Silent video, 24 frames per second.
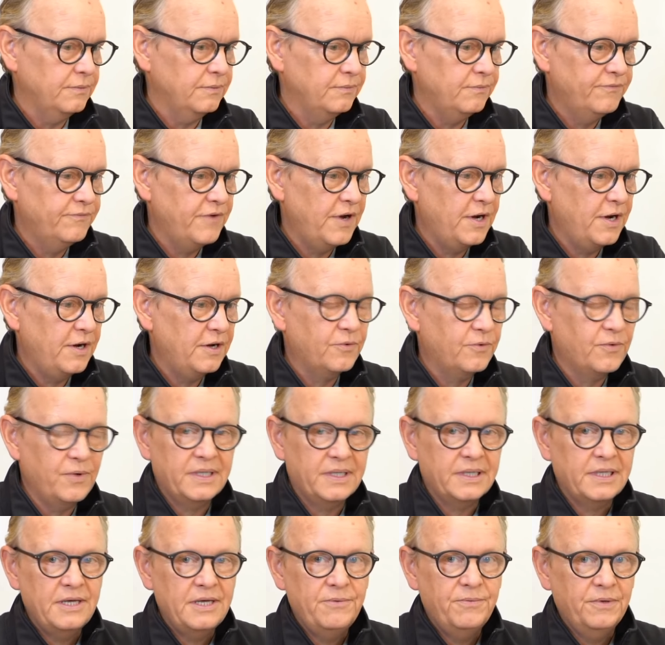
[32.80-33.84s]
Very
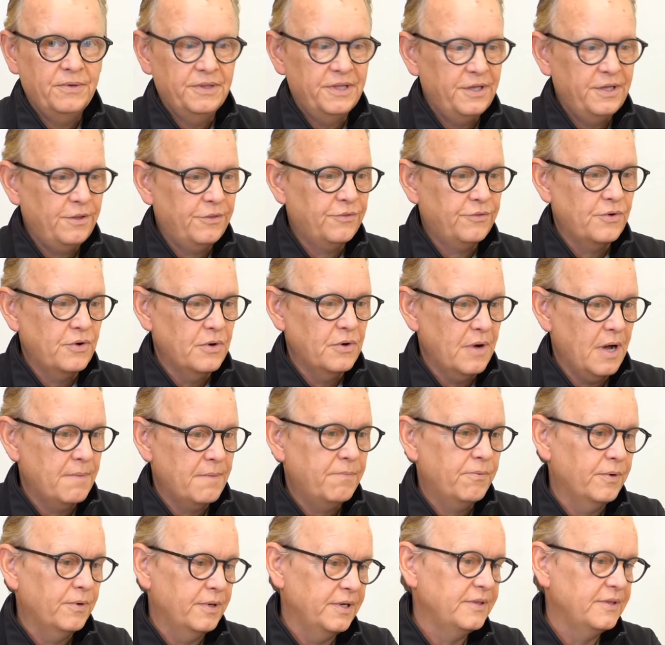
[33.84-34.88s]
quickly, will they throw up
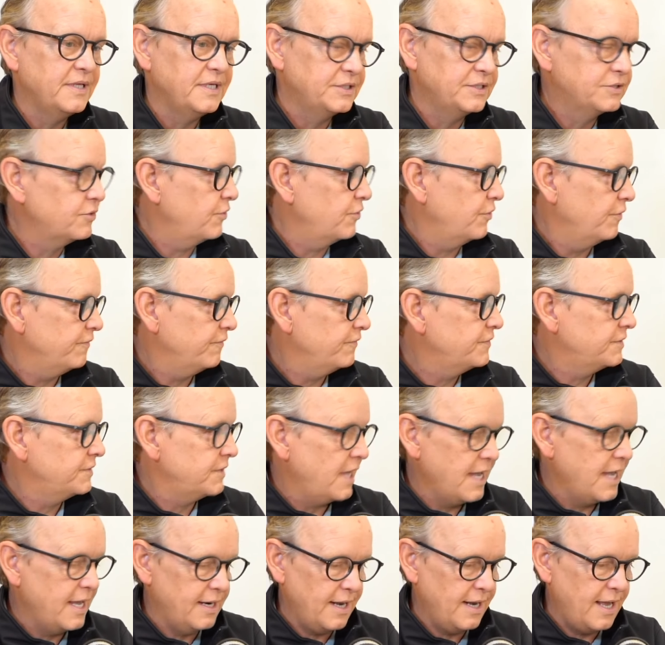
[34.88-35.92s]
one of these curves?
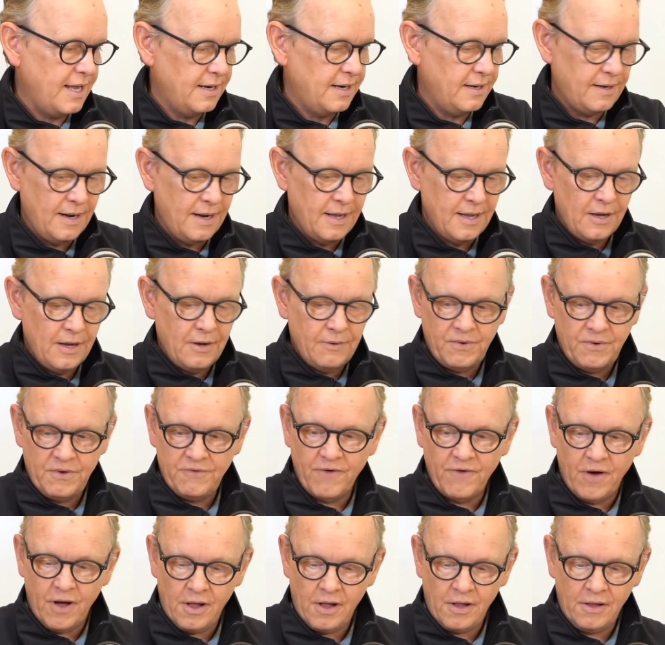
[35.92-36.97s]
And we've
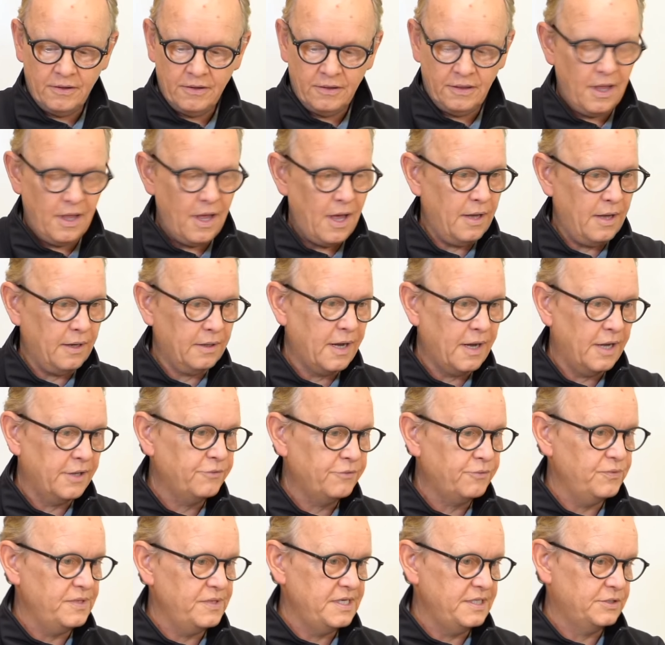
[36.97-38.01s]
all gone
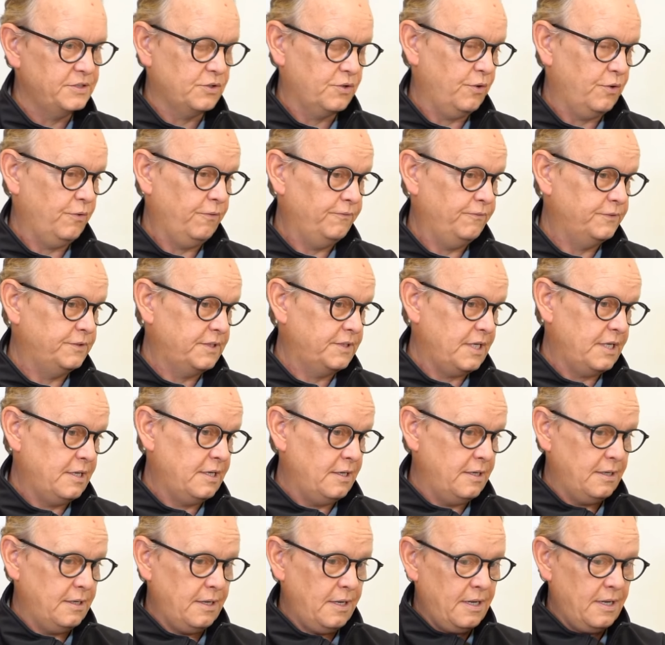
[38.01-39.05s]
through these curves
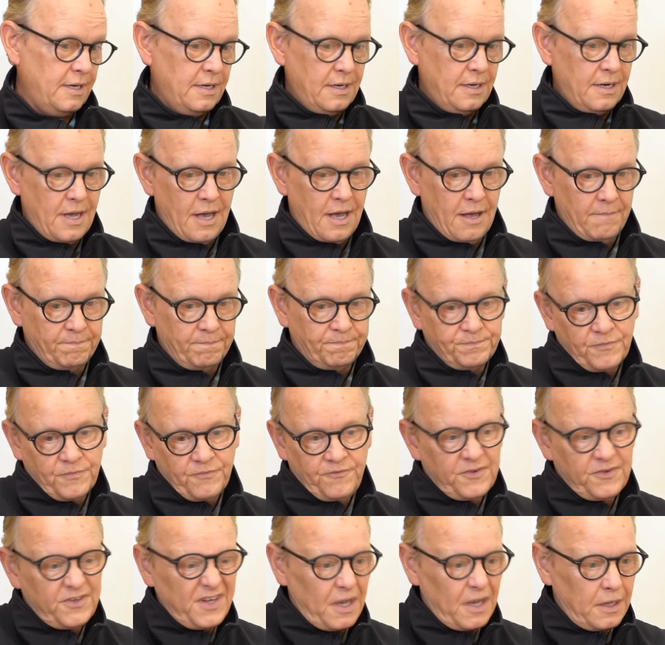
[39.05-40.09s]
in
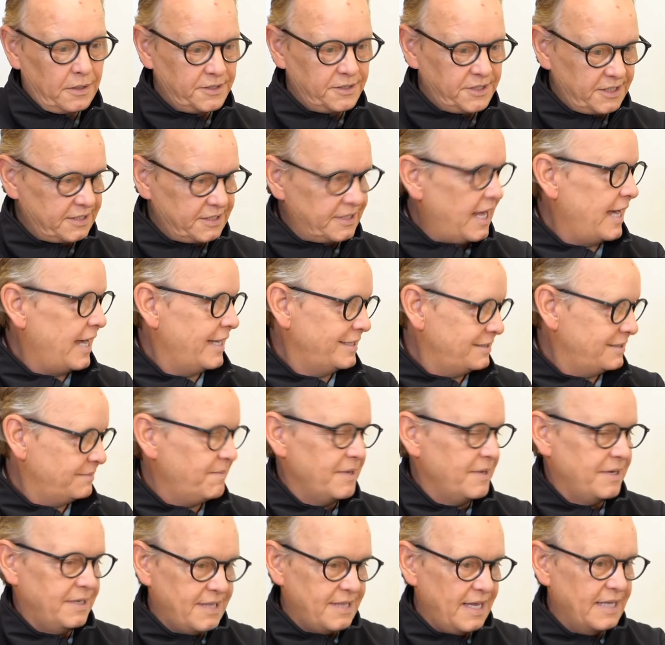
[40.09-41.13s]
physiology class, but
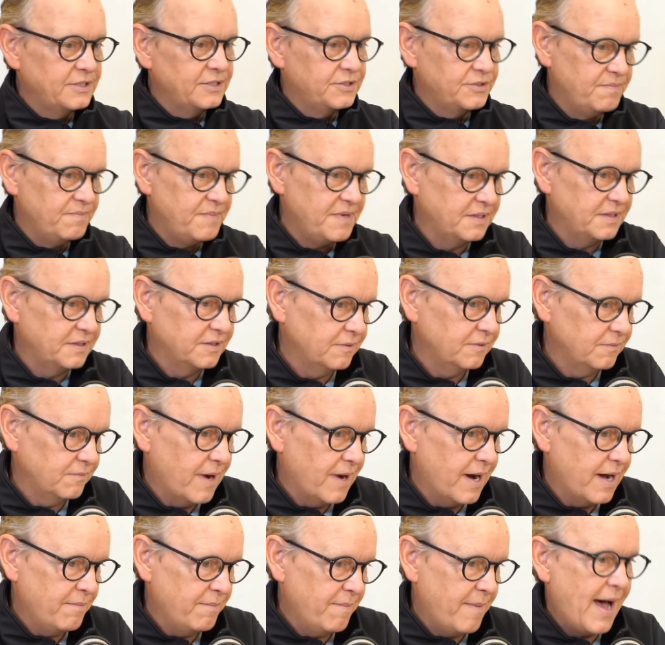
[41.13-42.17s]
it tends to be a little
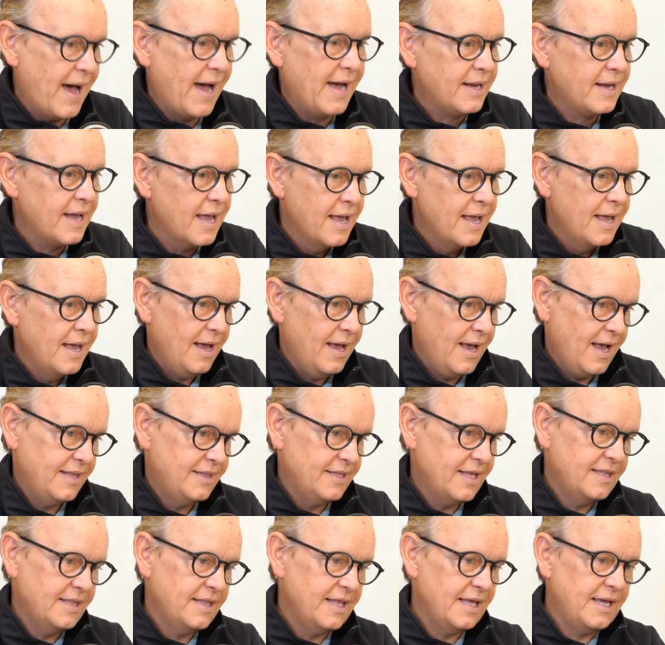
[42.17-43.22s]
while back. And
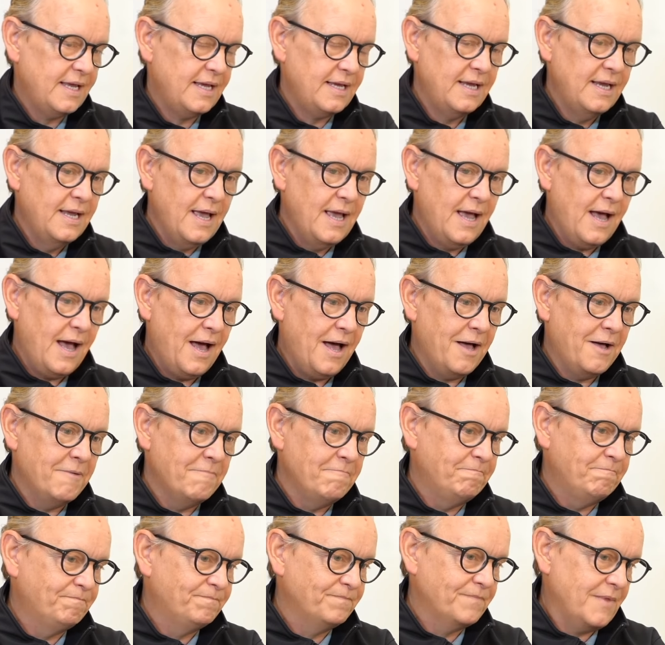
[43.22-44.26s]
then they,
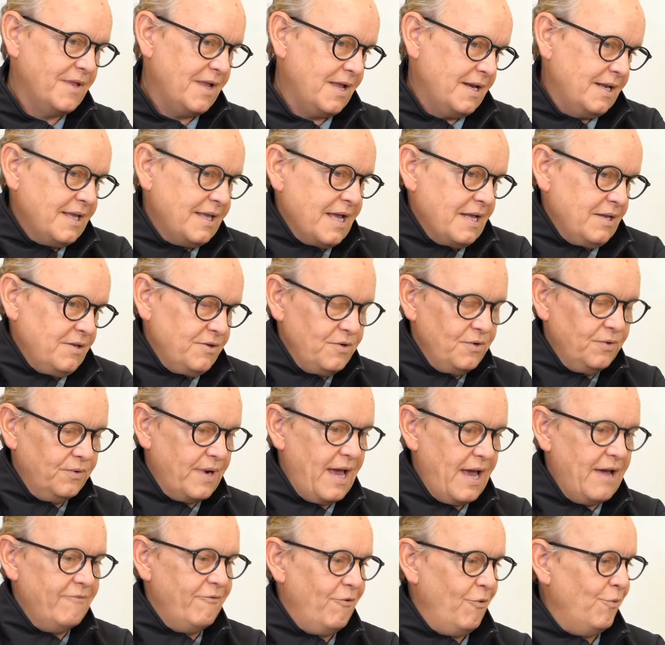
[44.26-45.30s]
and again, you don't
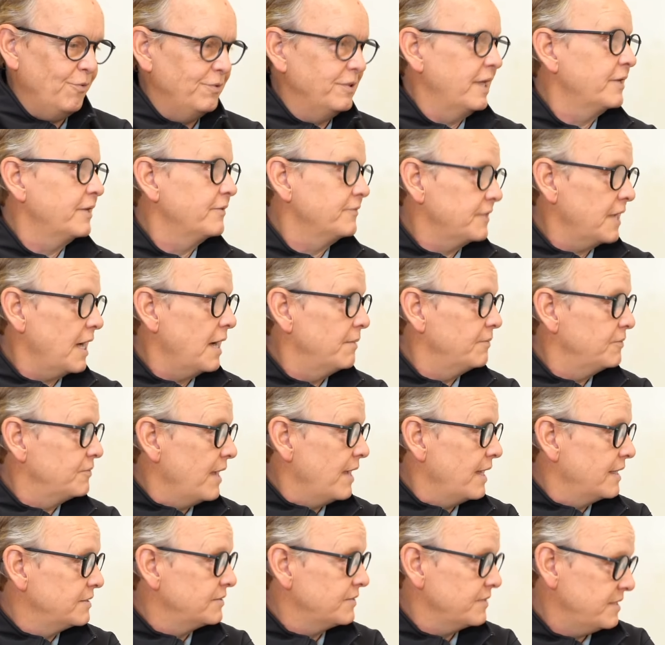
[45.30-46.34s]
have a whole lot of time to
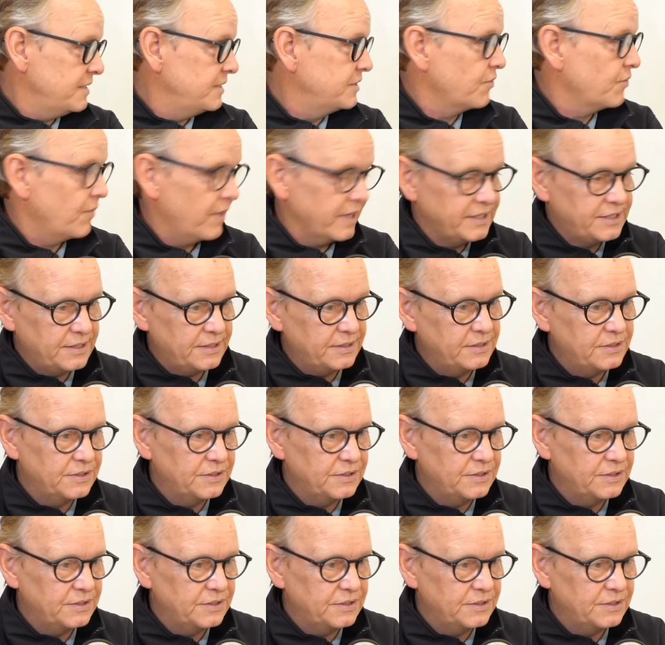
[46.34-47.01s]
answer these questions.